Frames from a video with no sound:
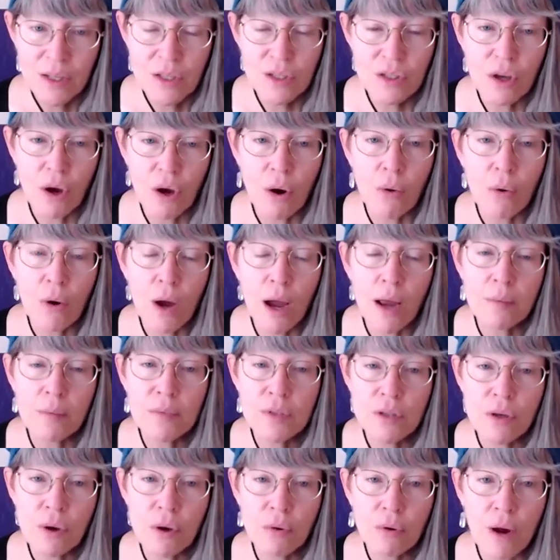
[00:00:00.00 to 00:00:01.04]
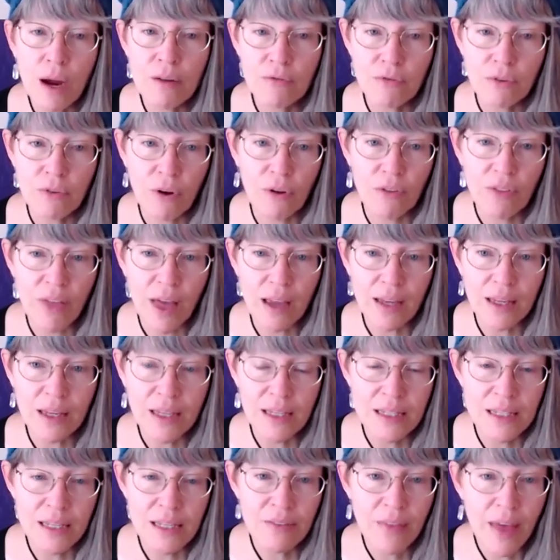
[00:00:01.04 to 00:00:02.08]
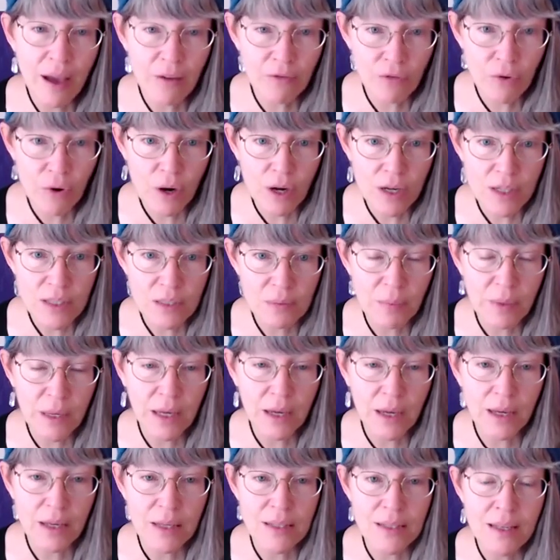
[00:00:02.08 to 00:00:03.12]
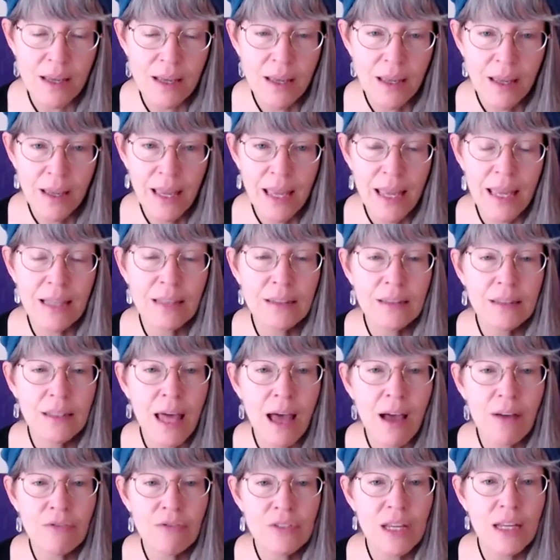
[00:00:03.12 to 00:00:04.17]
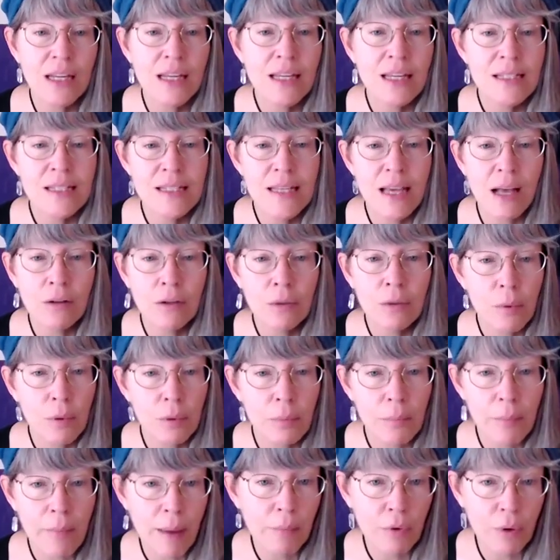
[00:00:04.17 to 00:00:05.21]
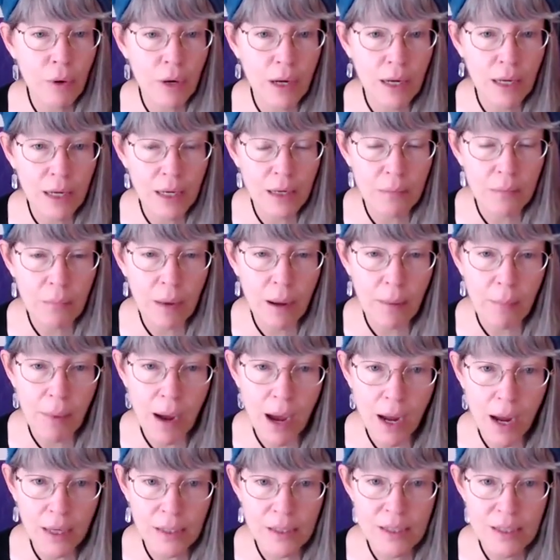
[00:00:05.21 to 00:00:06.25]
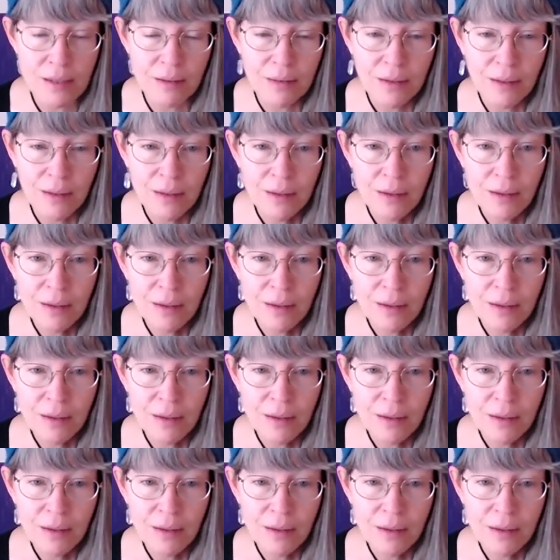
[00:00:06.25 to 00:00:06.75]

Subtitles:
So I'm so grateful that he did that for us, because it left an indelible memory in my mind.